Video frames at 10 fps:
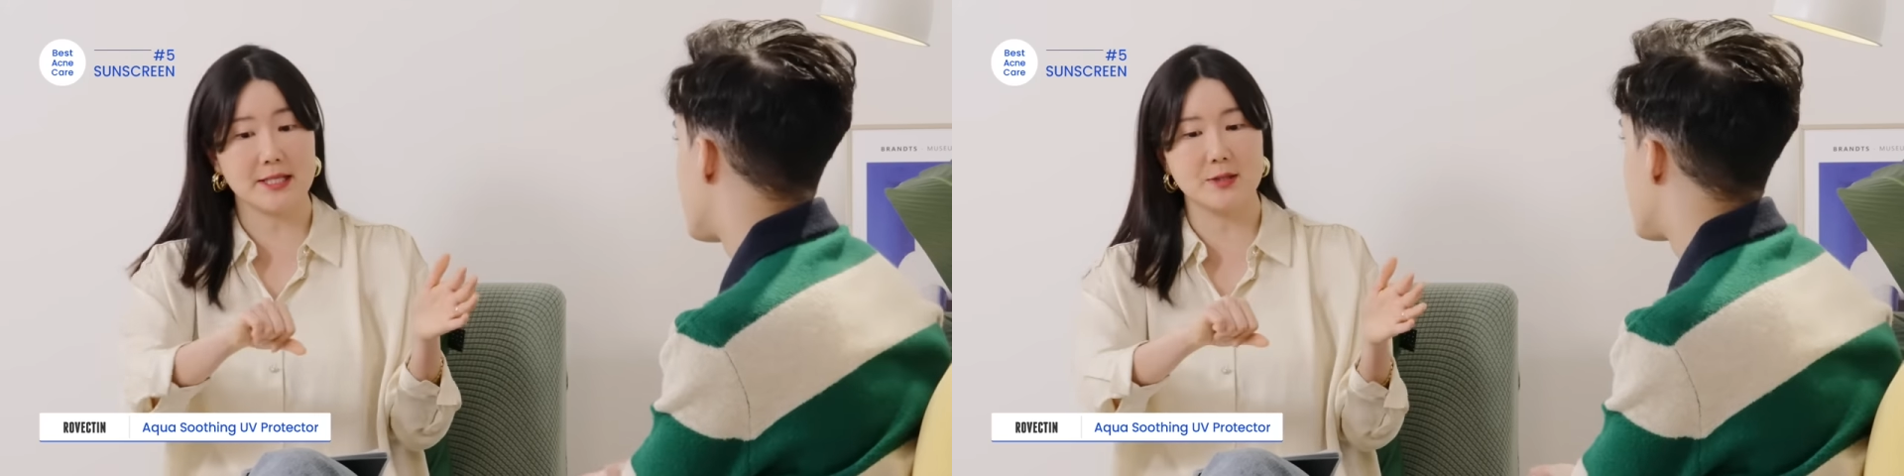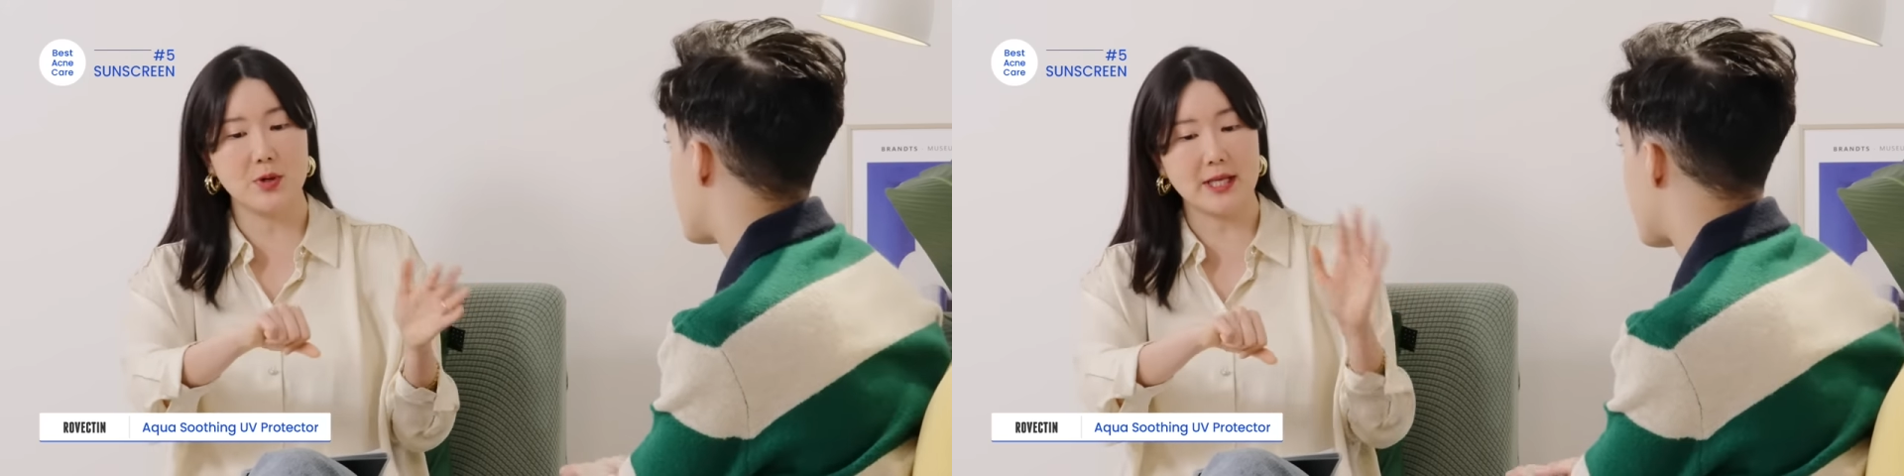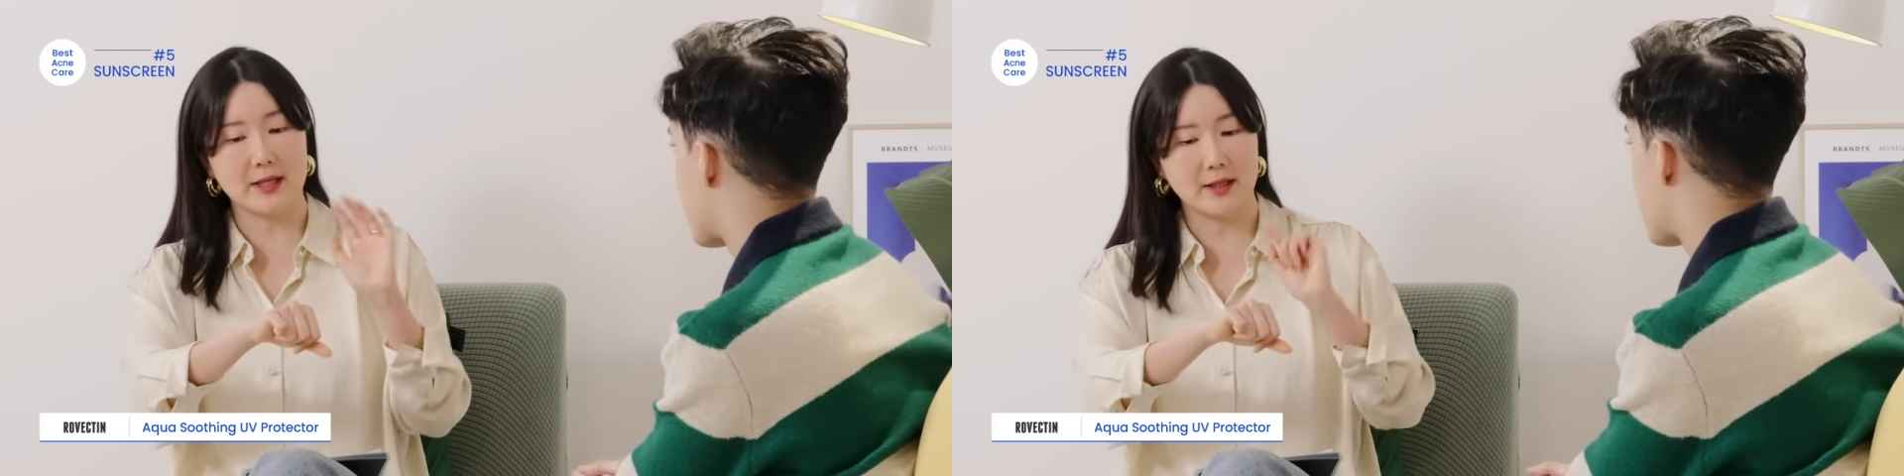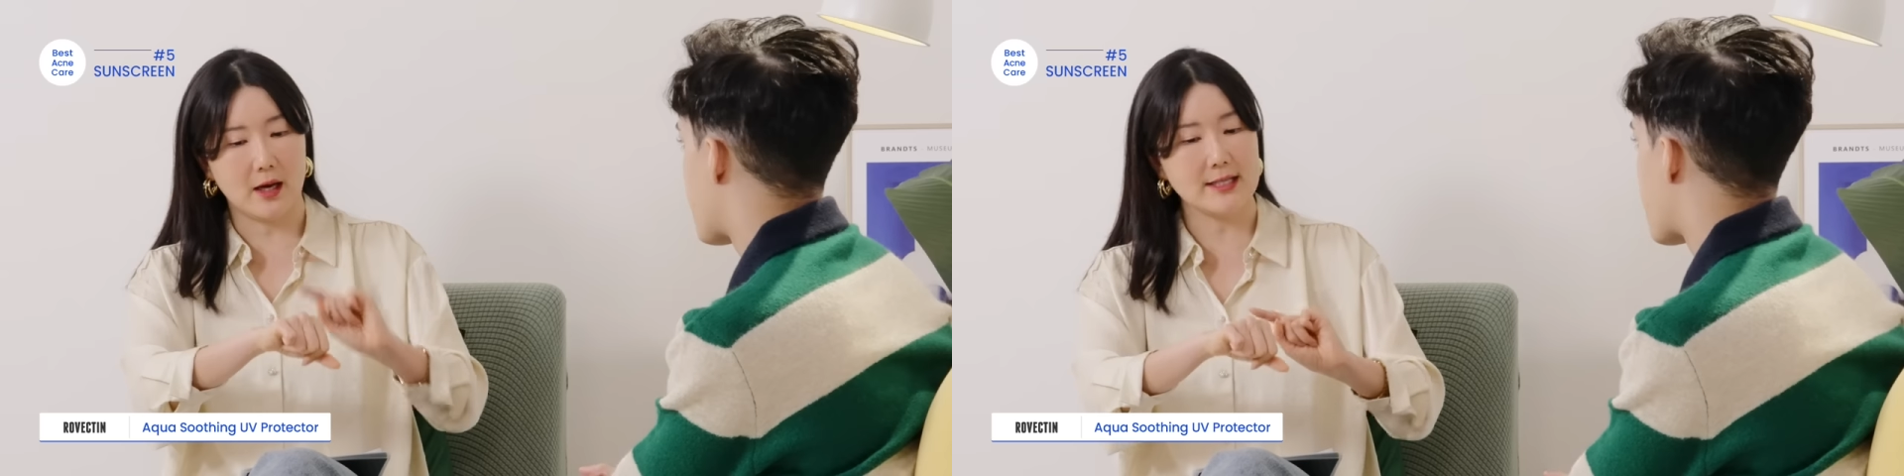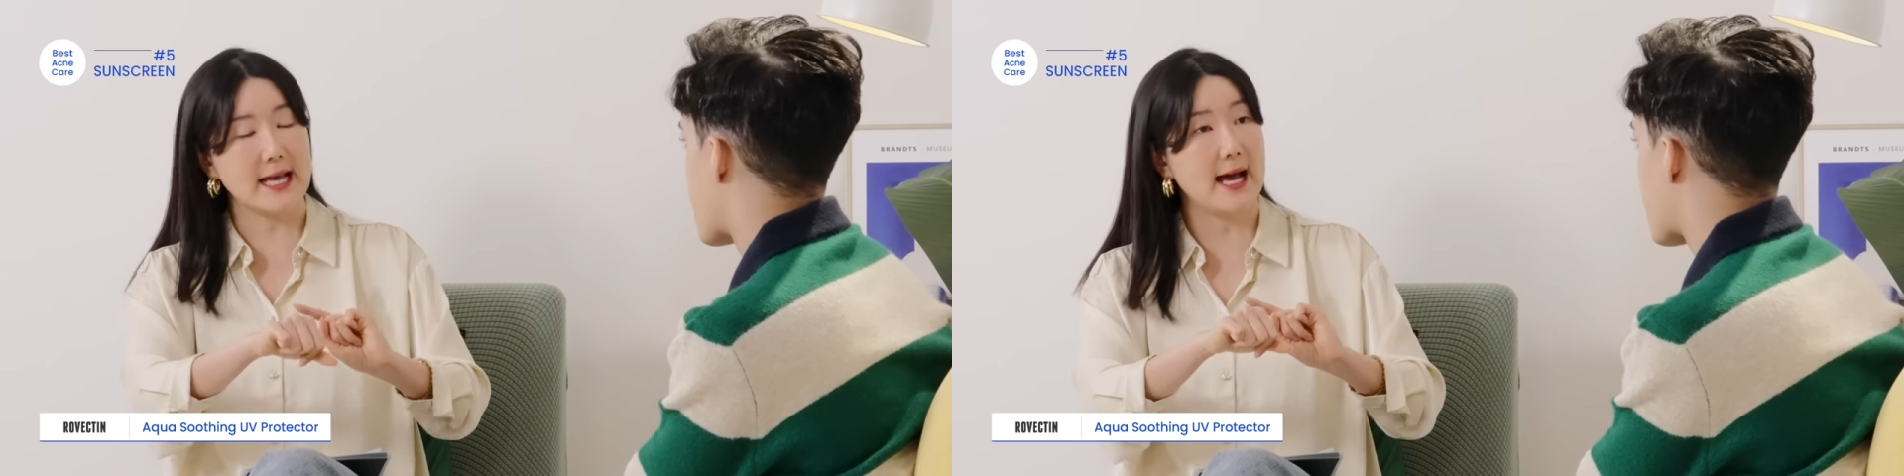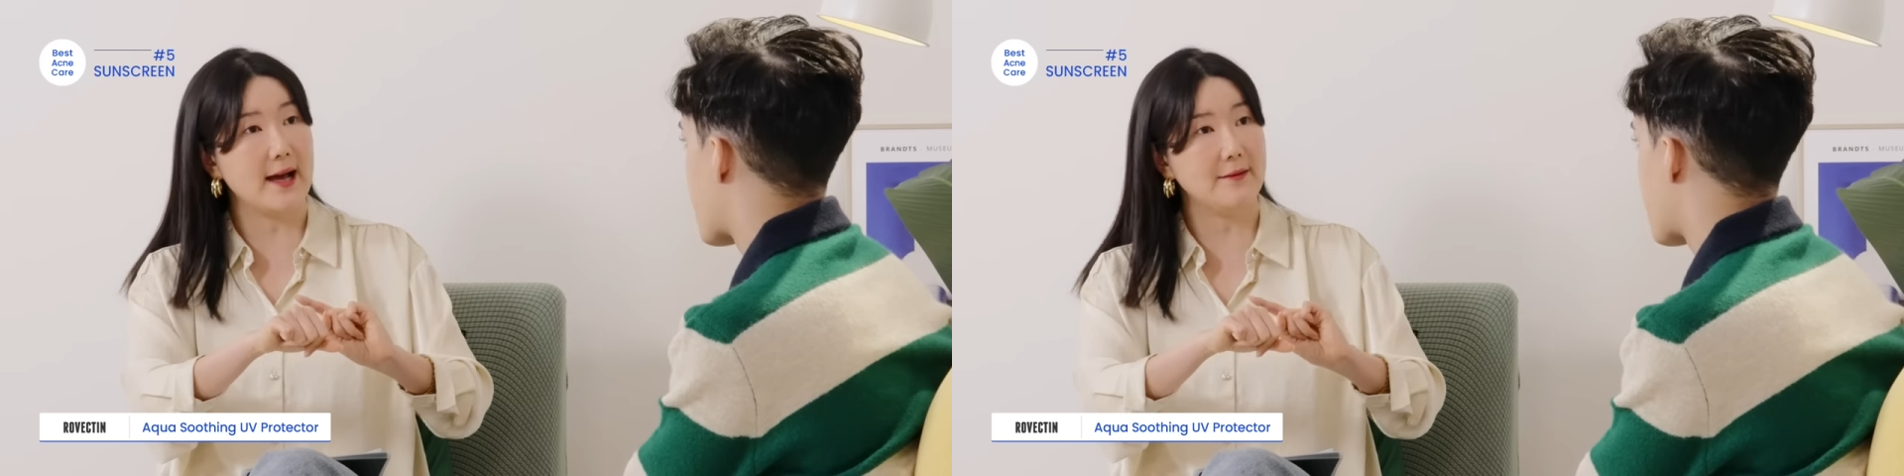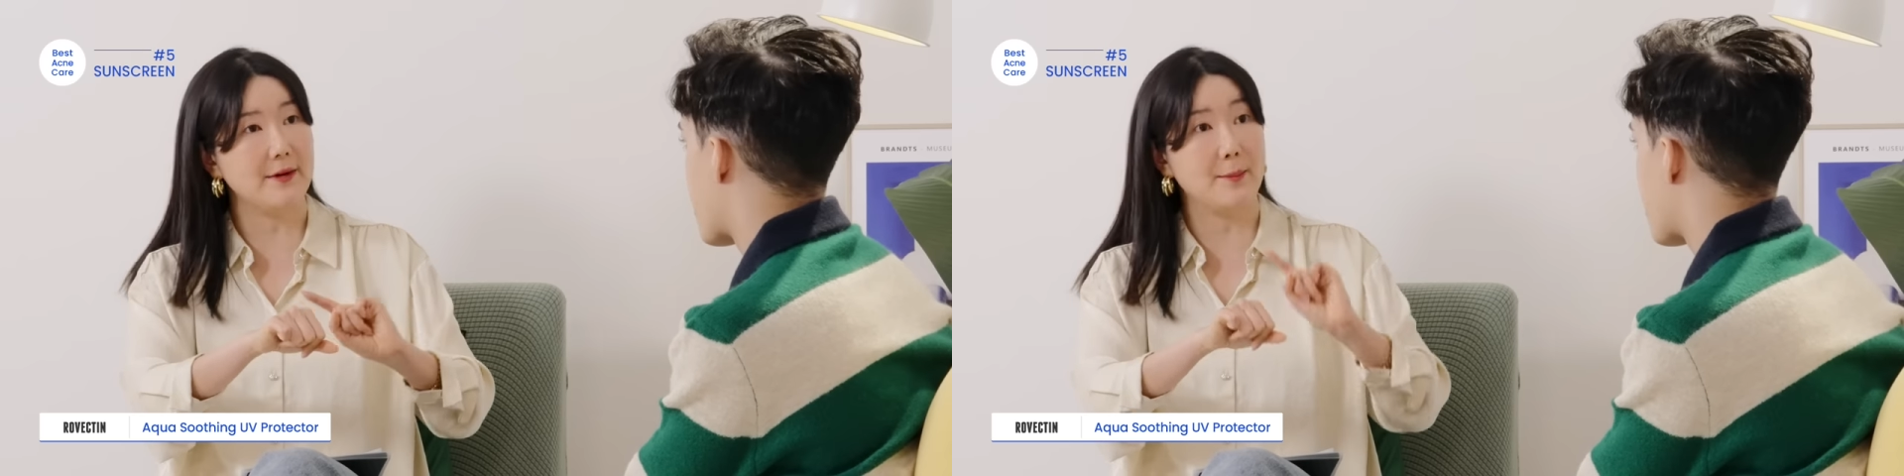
this one, it does have